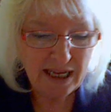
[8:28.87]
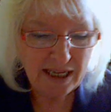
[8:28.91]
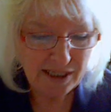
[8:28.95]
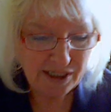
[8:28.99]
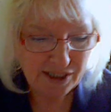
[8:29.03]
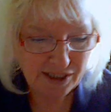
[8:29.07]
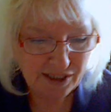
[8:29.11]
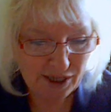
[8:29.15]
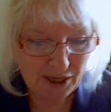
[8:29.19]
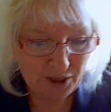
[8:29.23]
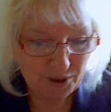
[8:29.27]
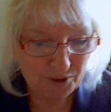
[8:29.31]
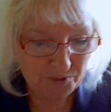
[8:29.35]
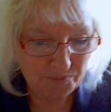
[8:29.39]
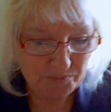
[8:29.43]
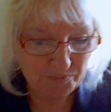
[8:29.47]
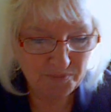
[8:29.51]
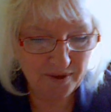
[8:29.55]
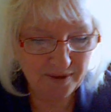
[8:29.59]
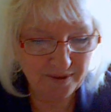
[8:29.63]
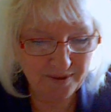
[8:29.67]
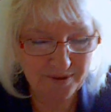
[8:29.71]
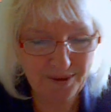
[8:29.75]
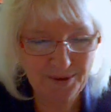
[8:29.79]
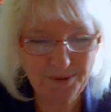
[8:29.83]
So,
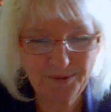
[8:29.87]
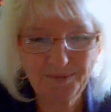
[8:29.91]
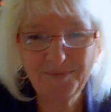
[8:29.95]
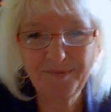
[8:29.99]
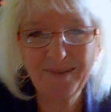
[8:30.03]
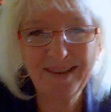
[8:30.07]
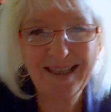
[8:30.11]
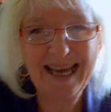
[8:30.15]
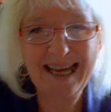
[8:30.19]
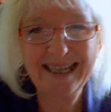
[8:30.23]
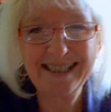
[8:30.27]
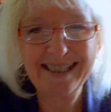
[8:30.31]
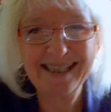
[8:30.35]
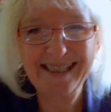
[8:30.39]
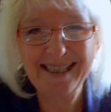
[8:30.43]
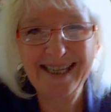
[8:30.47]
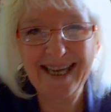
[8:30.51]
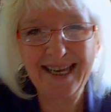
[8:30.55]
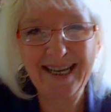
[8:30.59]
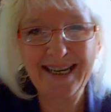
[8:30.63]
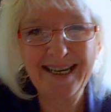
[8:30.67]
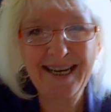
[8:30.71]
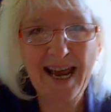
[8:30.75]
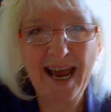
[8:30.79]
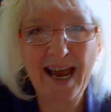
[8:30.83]
that
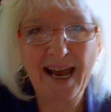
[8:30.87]
said,